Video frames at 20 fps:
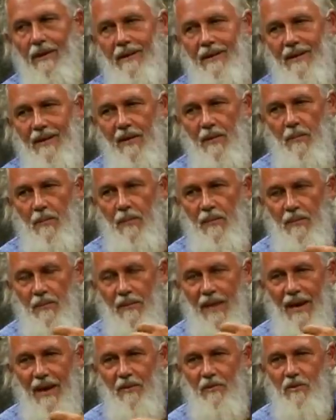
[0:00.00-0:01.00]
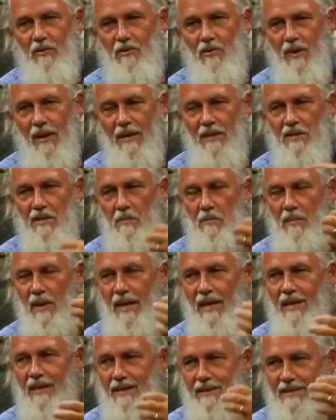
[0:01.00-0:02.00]
Now they're trying to
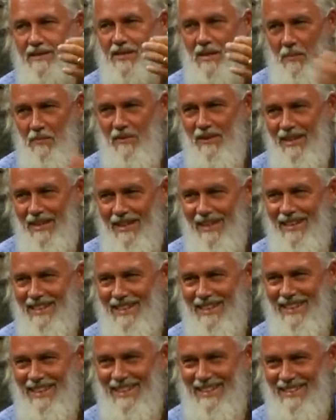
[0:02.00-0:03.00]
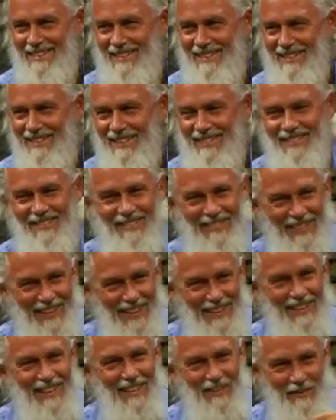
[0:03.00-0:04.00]
make it something,
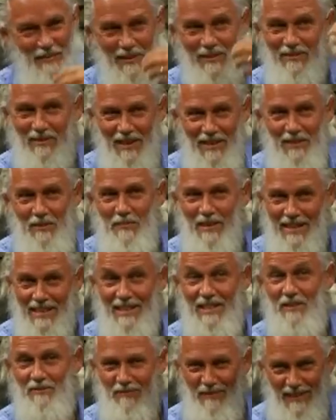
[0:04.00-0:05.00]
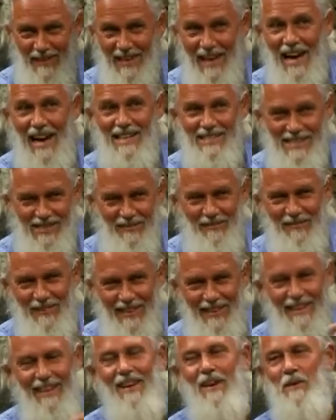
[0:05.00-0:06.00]
right? We're trying to make it a
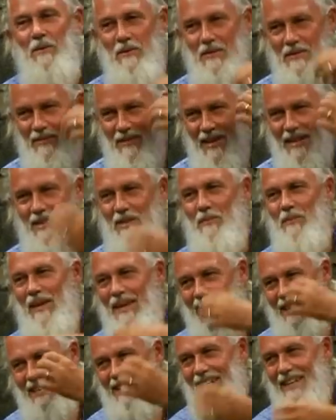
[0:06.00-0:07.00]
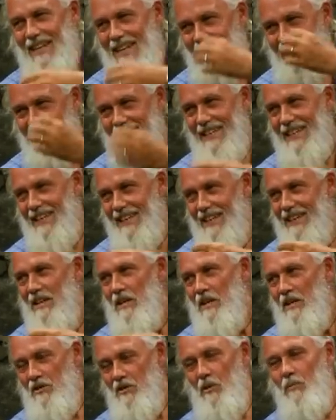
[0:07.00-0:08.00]
philosophy. We're trying to make it an idea.
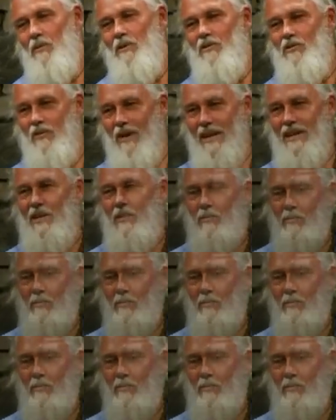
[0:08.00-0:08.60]
So we're trying to